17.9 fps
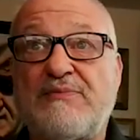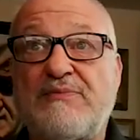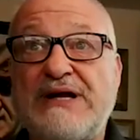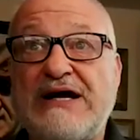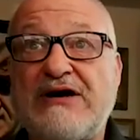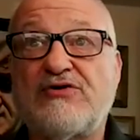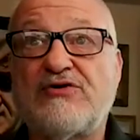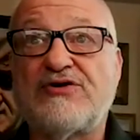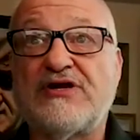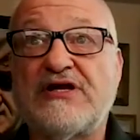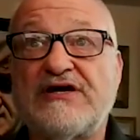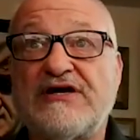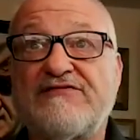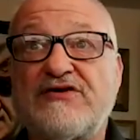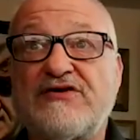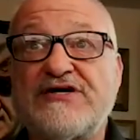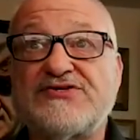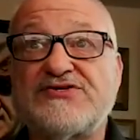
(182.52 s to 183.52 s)
power
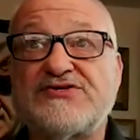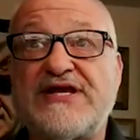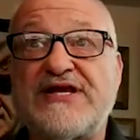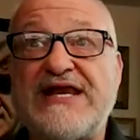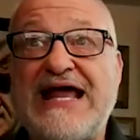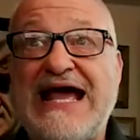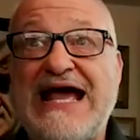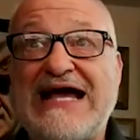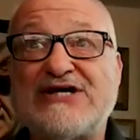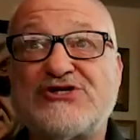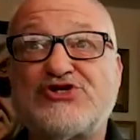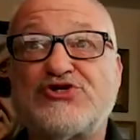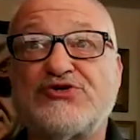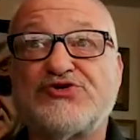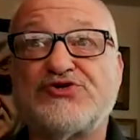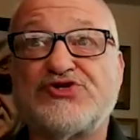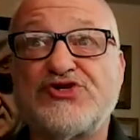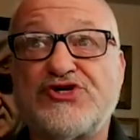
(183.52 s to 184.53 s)
delivery is a
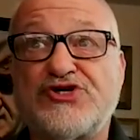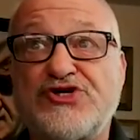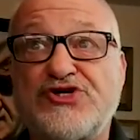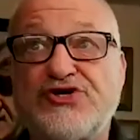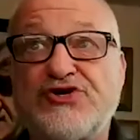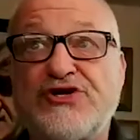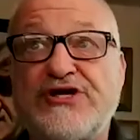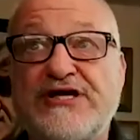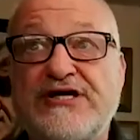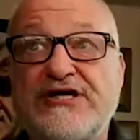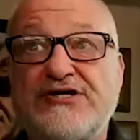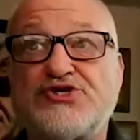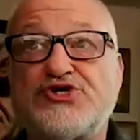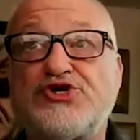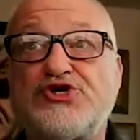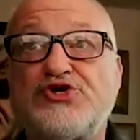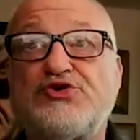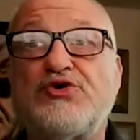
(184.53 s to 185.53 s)
national security
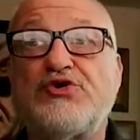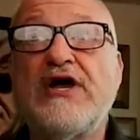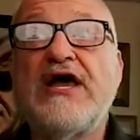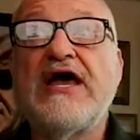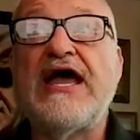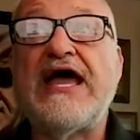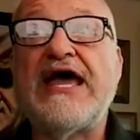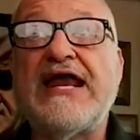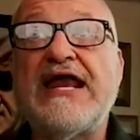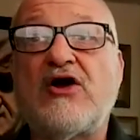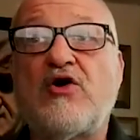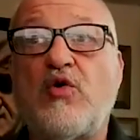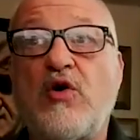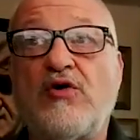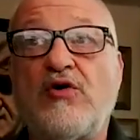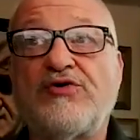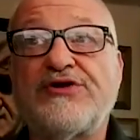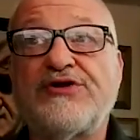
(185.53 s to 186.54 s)
issue and a
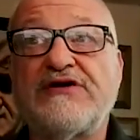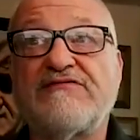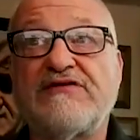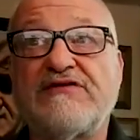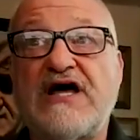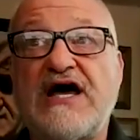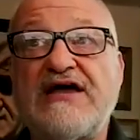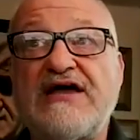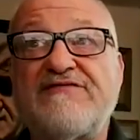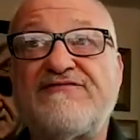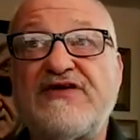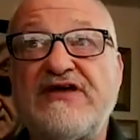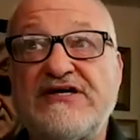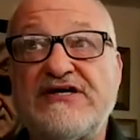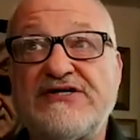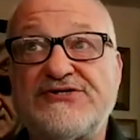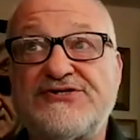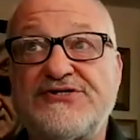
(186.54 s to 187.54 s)
quality of life
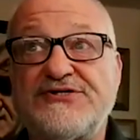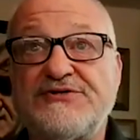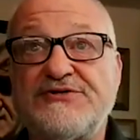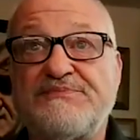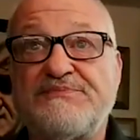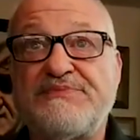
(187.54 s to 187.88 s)
issue.